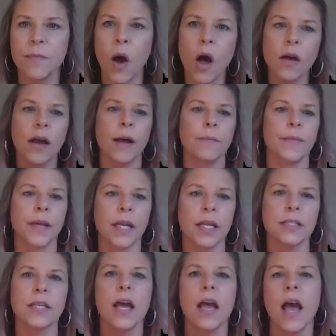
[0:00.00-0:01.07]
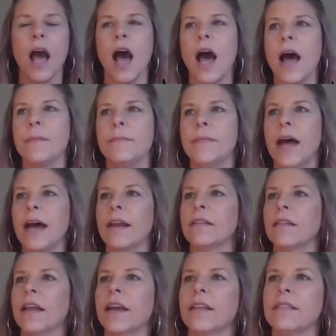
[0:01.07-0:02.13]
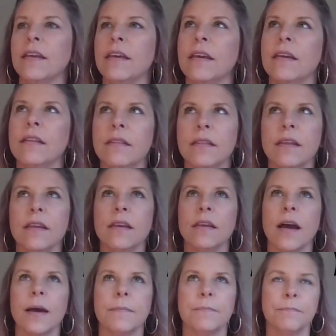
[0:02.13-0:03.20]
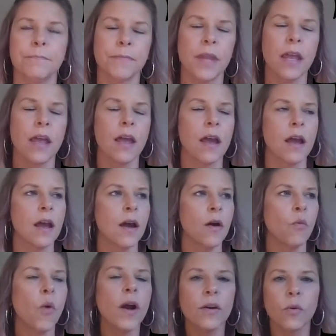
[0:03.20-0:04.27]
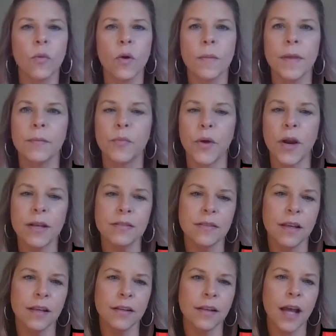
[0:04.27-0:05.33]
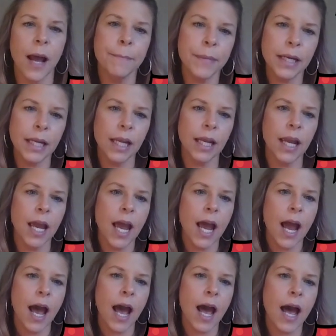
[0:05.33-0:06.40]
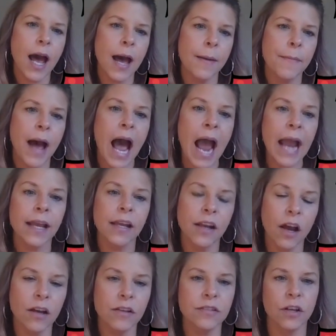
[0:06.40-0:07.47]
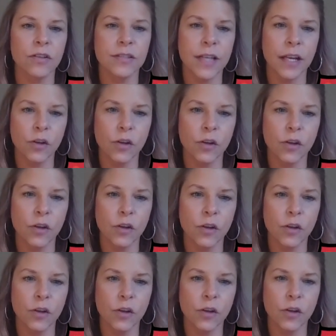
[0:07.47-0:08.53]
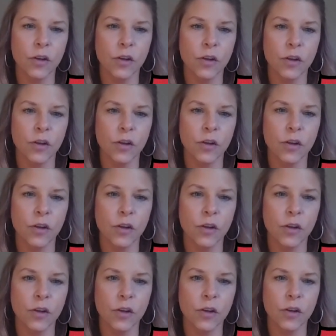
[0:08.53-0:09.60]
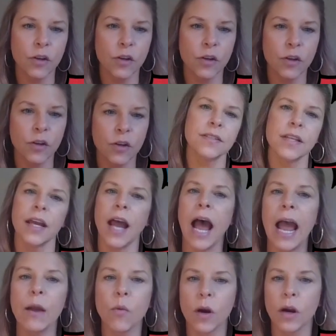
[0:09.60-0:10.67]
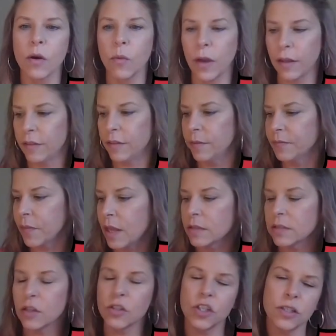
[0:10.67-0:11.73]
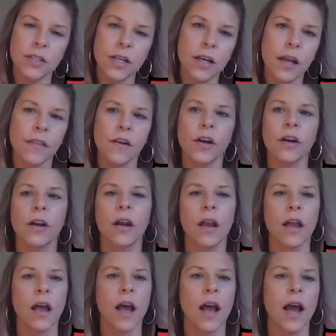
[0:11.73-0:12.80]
small companies, not unlike the Wonder Woman bracelet company. I can also send orders to maybe my 3 or 4 vendors that I work with. So it's just another